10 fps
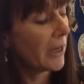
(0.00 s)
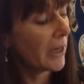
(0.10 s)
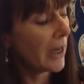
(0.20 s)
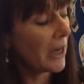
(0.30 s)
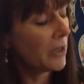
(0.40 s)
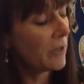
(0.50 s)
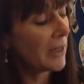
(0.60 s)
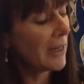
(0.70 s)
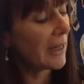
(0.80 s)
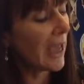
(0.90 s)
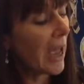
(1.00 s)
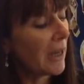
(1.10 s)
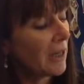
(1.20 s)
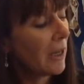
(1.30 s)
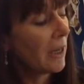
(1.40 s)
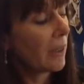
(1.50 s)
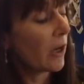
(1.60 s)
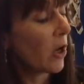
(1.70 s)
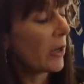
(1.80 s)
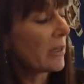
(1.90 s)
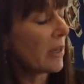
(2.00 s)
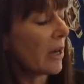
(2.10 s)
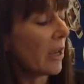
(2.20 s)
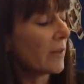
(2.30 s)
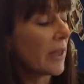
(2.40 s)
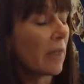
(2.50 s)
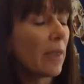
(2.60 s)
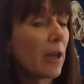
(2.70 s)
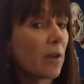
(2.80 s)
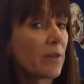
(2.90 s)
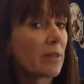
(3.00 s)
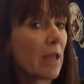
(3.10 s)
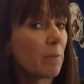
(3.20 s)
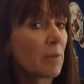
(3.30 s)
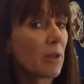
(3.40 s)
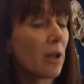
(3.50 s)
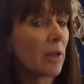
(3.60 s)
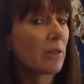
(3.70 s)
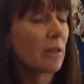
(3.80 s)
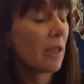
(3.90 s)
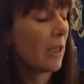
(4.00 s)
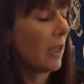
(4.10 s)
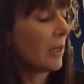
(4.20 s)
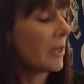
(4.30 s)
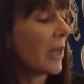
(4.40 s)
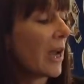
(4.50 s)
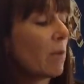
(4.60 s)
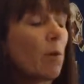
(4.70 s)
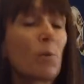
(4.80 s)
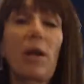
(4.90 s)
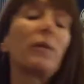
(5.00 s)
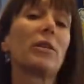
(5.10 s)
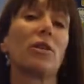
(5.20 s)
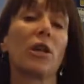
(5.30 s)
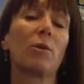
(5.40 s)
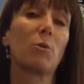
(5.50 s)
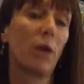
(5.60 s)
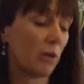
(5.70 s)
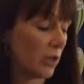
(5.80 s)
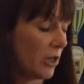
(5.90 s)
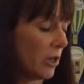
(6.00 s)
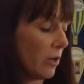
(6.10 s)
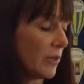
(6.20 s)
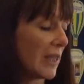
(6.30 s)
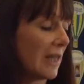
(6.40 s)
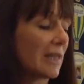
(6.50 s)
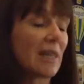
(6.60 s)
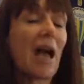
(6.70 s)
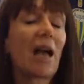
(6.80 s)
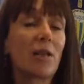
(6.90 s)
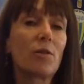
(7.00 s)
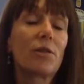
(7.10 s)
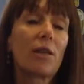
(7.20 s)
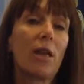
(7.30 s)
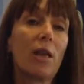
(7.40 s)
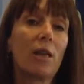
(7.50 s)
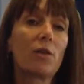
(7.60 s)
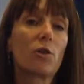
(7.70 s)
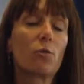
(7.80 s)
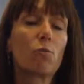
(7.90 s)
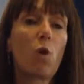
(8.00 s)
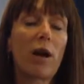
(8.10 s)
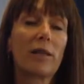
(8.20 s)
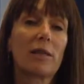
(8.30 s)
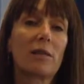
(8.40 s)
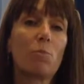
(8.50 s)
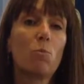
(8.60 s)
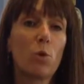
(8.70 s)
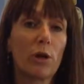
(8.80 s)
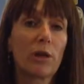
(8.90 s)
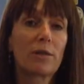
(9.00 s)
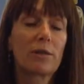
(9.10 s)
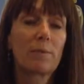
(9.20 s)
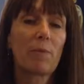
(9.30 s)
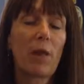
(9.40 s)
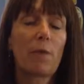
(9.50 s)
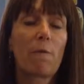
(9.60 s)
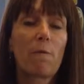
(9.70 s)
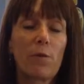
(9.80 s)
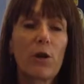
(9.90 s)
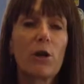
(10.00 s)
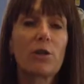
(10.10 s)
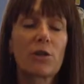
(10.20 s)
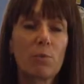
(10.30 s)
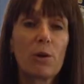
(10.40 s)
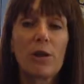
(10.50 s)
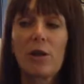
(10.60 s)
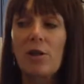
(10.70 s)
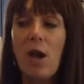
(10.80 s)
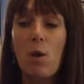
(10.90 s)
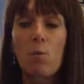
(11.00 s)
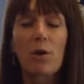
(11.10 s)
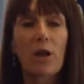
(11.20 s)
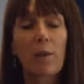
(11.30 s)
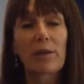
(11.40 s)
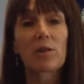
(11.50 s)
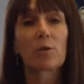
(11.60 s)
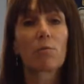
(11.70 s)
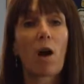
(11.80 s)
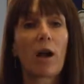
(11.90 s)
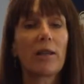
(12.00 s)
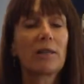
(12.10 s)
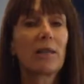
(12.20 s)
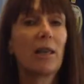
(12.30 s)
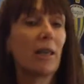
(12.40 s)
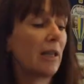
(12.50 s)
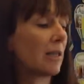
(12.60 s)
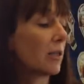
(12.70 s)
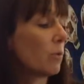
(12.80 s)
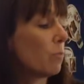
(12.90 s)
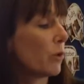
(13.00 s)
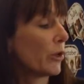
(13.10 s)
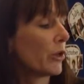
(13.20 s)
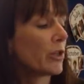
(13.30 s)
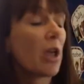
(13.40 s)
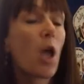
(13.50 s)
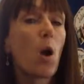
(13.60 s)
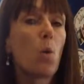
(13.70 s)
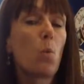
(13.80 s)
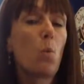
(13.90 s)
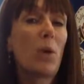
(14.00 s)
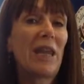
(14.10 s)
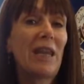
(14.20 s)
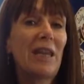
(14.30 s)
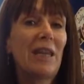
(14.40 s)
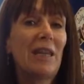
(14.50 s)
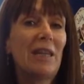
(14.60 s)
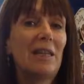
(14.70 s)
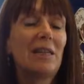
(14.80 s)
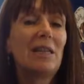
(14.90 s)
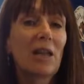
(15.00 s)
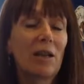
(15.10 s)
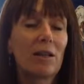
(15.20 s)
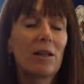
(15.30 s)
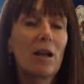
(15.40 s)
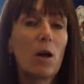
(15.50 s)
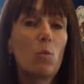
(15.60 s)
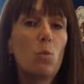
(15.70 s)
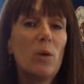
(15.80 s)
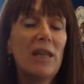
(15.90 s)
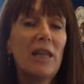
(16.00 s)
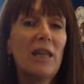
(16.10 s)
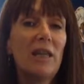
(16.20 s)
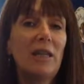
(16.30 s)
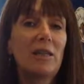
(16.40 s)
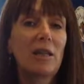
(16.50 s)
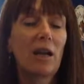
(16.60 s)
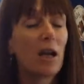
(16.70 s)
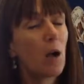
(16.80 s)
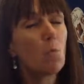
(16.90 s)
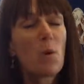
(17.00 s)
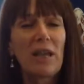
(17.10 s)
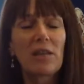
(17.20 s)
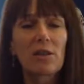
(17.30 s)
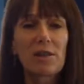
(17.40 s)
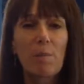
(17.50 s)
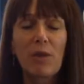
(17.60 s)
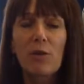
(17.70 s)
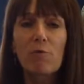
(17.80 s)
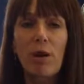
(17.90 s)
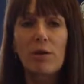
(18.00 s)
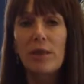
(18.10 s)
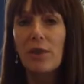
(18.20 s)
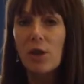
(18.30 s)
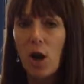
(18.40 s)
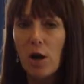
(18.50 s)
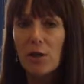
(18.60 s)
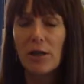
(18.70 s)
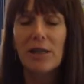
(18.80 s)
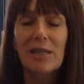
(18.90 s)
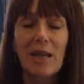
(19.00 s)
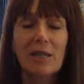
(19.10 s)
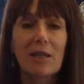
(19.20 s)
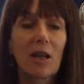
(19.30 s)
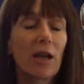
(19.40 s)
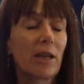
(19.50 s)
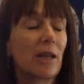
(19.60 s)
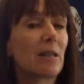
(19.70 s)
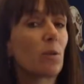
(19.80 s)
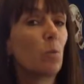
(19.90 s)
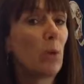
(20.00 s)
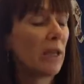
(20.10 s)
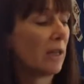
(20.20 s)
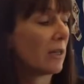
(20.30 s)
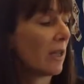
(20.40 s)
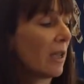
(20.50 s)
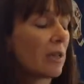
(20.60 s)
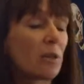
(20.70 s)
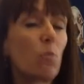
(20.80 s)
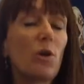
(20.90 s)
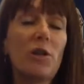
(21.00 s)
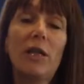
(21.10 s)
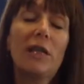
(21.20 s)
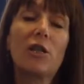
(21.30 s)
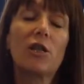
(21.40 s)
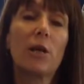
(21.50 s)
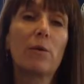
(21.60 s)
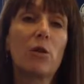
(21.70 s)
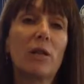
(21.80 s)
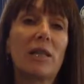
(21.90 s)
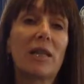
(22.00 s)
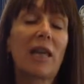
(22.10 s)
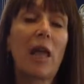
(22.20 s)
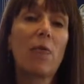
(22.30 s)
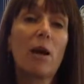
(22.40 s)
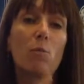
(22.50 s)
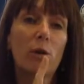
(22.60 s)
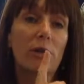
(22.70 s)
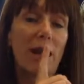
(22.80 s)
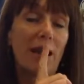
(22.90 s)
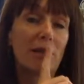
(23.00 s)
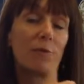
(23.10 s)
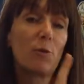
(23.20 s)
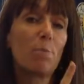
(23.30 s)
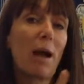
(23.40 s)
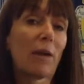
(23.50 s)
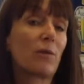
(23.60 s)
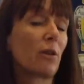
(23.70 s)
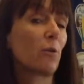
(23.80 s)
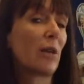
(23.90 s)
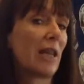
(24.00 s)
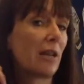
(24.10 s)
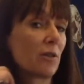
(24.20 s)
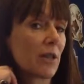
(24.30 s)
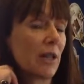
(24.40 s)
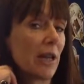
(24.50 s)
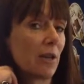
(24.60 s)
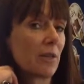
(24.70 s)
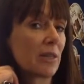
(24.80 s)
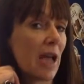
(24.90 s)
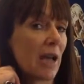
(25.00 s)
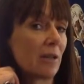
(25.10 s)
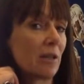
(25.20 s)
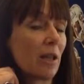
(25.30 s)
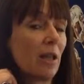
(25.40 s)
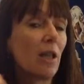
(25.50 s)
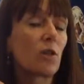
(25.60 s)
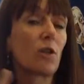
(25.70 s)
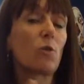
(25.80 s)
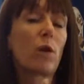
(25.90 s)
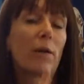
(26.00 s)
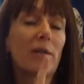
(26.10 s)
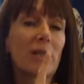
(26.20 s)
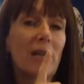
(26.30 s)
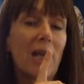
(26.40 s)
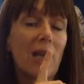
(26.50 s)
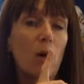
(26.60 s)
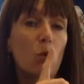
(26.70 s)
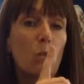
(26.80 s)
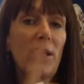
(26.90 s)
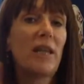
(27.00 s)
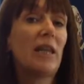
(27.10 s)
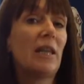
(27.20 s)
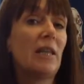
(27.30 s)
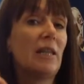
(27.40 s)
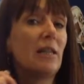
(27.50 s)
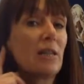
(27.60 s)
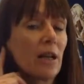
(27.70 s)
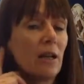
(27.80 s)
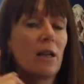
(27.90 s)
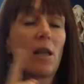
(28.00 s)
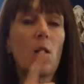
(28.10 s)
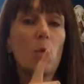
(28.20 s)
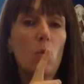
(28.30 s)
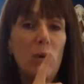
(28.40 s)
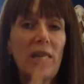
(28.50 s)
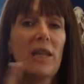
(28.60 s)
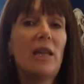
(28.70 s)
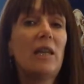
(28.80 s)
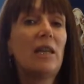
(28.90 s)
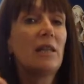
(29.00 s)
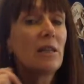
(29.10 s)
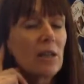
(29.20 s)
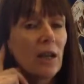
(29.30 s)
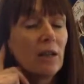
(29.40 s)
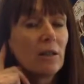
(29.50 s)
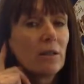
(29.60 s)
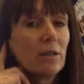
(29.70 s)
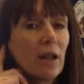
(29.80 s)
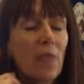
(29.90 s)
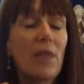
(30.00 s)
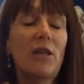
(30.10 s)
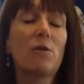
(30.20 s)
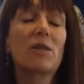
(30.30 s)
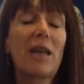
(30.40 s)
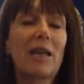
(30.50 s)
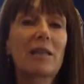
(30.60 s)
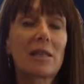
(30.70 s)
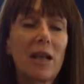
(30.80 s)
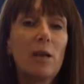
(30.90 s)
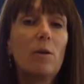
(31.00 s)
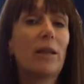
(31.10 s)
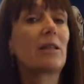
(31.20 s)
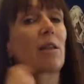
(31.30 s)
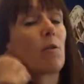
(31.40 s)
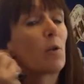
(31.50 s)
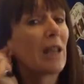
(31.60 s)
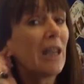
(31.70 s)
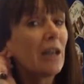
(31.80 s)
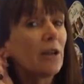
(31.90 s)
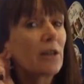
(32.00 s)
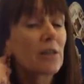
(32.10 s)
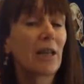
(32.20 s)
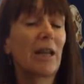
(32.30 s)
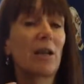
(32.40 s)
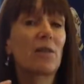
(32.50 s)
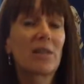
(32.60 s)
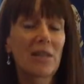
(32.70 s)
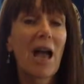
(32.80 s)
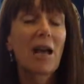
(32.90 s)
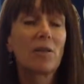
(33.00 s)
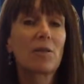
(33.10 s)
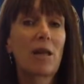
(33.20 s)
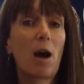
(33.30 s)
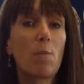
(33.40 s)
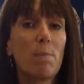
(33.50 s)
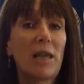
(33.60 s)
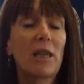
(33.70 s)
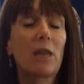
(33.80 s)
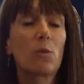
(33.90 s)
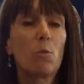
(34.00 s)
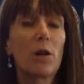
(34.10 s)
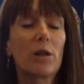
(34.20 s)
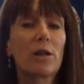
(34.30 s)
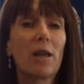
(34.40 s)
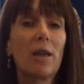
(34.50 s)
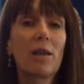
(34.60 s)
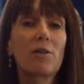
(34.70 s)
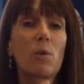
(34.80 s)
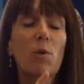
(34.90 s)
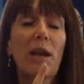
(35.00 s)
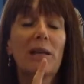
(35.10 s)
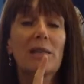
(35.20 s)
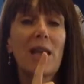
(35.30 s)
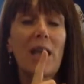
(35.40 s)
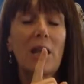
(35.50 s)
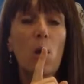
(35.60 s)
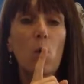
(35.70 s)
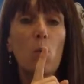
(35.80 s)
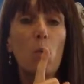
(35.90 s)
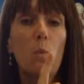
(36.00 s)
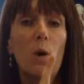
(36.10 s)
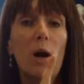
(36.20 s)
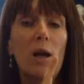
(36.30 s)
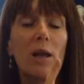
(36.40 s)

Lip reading: And can you see again, they're nice and close and they are the same size. Now what we're going to do is we're going to use these sounds to write some words. And the first word we're going to write is the word weed. Weed. And weeds are something that grows in the garden. A dandelion is a weed. So what you need to do is you need to get that word out of your mouth so your ears can hear the sound. So you're going to say weed, weed. And then you say it slowly so your ears can hear the sounds that are making the word. So we're going to say w-e-d.